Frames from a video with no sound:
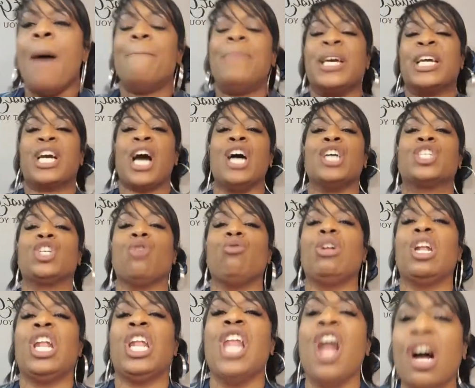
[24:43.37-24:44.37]
because you
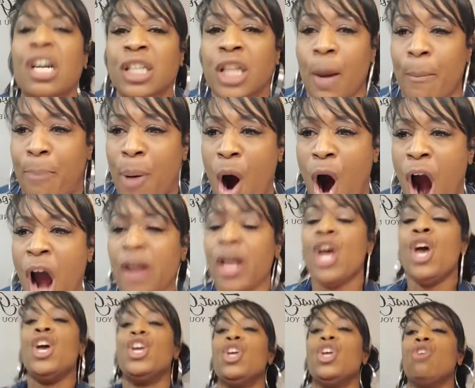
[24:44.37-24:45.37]
looked the part,
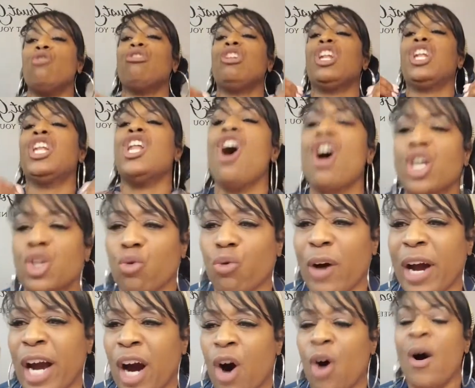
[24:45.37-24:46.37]
you looked
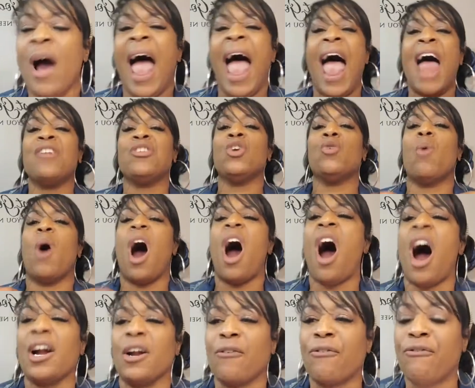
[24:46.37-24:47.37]
real, and you were
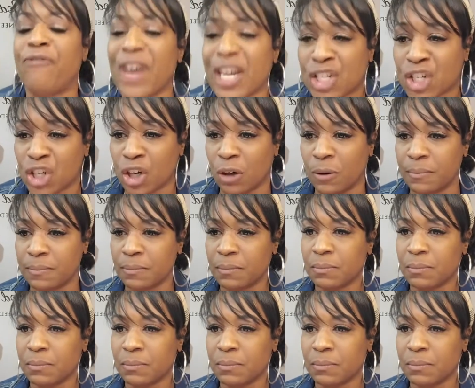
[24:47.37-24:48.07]
artificial.